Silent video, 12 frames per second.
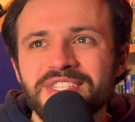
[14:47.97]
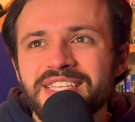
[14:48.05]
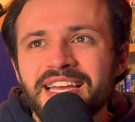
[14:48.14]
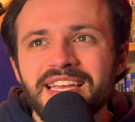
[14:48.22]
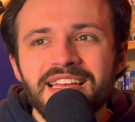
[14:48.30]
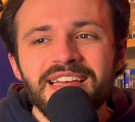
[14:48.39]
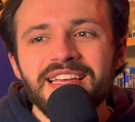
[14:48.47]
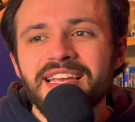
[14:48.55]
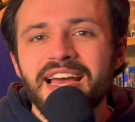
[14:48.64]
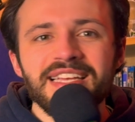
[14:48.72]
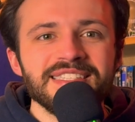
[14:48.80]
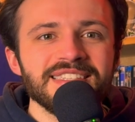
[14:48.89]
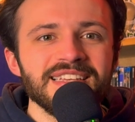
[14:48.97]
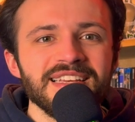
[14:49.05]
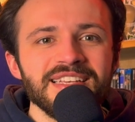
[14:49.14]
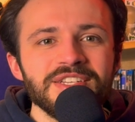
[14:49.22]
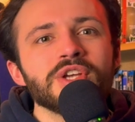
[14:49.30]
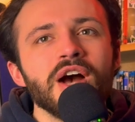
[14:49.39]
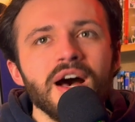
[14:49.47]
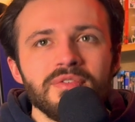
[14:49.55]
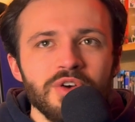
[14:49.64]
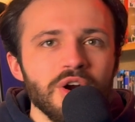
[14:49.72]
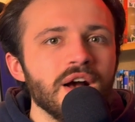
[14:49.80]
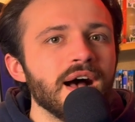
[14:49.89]
I'm just like, guys, just
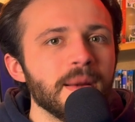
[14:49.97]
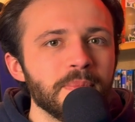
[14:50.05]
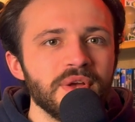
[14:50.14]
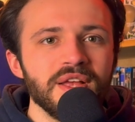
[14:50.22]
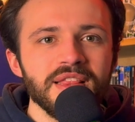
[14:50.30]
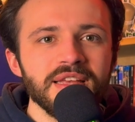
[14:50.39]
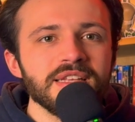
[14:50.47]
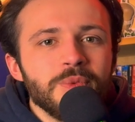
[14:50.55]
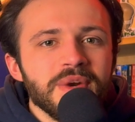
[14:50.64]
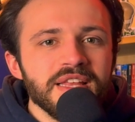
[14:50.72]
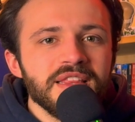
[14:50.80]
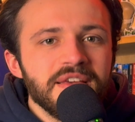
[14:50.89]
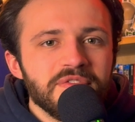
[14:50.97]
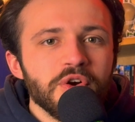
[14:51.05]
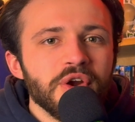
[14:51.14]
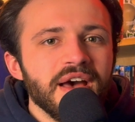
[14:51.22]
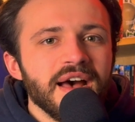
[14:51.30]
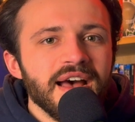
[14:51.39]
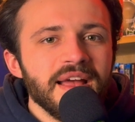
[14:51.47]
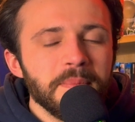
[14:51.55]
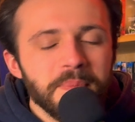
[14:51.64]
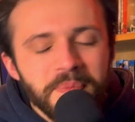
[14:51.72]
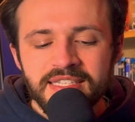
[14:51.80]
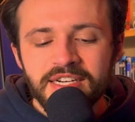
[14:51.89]
cover up. Do you want to live or not?
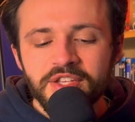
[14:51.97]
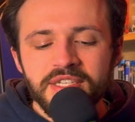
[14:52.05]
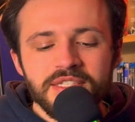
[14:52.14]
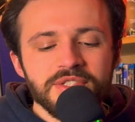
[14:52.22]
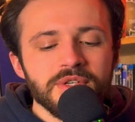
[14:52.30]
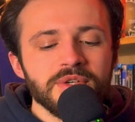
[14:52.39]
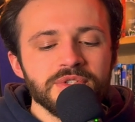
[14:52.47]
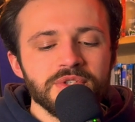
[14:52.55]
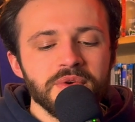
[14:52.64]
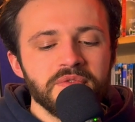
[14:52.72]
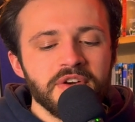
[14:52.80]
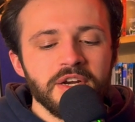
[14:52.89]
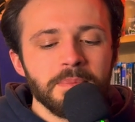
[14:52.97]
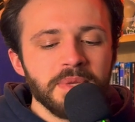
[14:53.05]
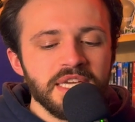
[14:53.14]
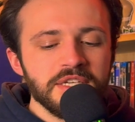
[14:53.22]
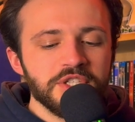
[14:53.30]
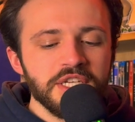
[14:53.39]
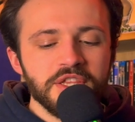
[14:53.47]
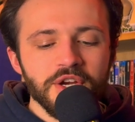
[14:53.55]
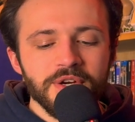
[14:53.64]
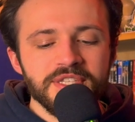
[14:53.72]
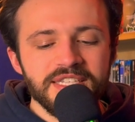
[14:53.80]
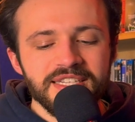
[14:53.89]
Next here, this is also a very
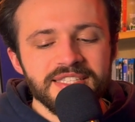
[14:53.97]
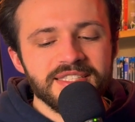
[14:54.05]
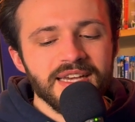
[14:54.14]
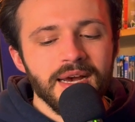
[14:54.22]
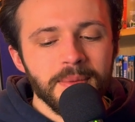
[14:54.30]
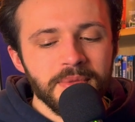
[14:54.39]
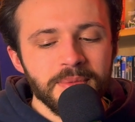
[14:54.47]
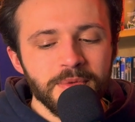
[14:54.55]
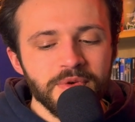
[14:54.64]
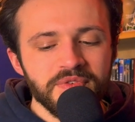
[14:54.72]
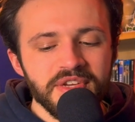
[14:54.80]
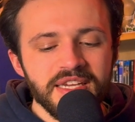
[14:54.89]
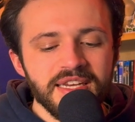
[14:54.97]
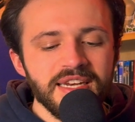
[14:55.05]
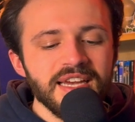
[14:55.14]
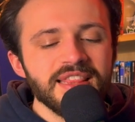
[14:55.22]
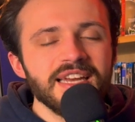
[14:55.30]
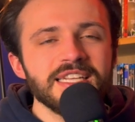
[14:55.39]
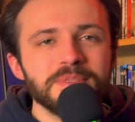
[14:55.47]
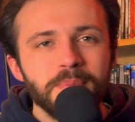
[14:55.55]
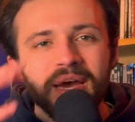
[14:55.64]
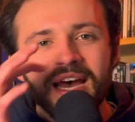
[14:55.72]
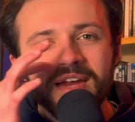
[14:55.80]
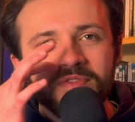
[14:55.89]
PG-13 zombie movie. Not that
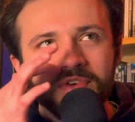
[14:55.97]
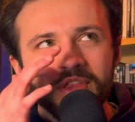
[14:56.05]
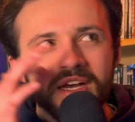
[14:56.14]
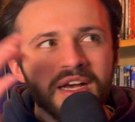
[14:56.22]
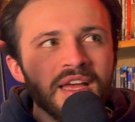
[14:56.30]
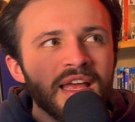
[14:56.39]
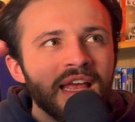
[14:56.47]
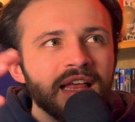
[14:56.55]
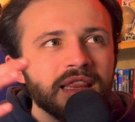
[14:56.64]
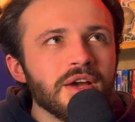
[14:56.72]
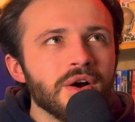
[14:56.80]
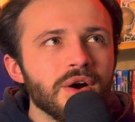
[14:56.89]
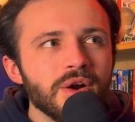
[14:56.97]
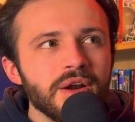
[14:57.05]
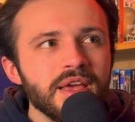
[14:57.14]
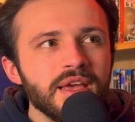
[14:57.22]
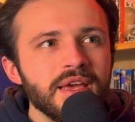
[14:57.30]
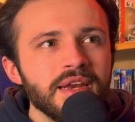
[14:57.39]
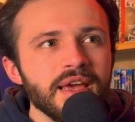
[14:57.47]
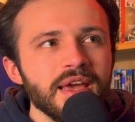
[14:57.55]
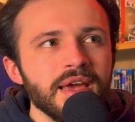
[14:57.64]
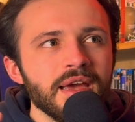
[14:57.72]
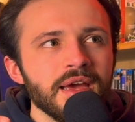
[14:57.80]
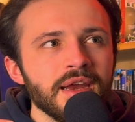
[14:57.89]
it's bad for the
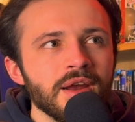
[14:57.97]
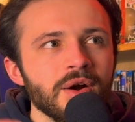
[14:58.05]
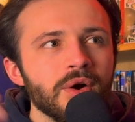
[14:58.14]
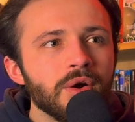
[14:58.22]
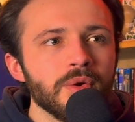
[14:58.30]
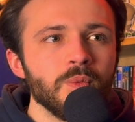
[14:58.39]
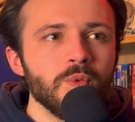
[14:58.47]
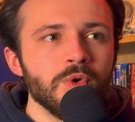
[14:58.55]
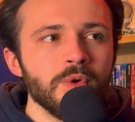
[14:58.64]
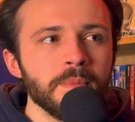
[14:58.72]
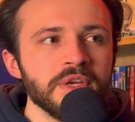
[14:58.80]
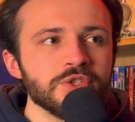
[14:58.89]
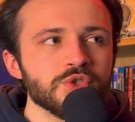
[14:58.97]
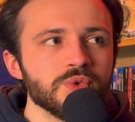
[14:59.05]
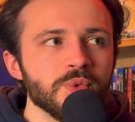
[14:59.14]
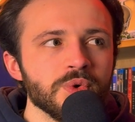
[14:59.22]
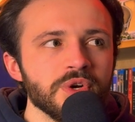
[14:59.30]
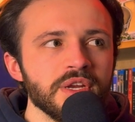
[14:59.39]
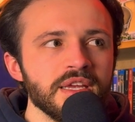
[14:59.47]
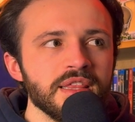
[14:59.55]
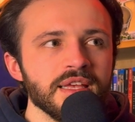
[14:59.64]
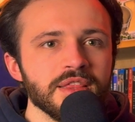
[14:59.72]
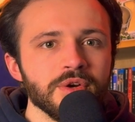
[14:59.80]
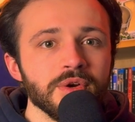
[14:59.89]
lighthearted and heartwarming
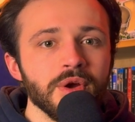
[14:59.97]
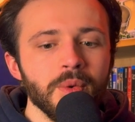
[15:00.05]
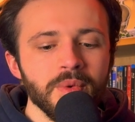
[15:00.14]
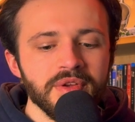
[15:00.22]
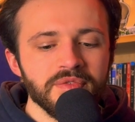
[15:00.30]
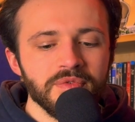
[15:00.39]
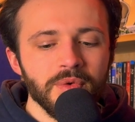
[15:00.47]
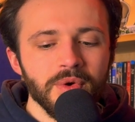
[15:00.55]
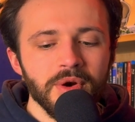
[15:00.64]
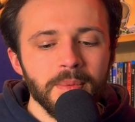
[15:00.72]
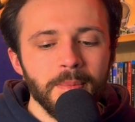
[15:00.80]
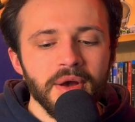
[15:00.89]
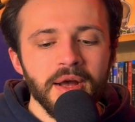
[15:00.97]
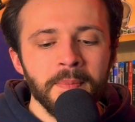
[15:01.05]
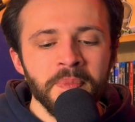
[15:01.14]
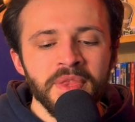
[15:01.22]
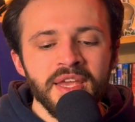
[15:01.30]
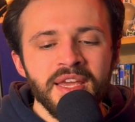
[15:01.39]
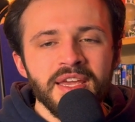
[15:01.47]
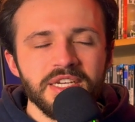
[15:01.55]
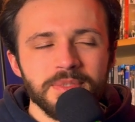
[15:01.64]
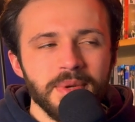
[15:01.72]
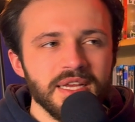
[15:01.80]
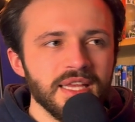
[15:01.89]
story that they're going for, but
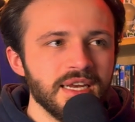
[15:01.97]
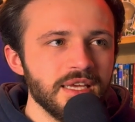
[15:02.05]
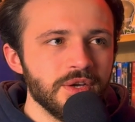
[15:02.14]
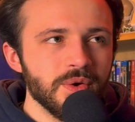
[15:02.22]
don't expect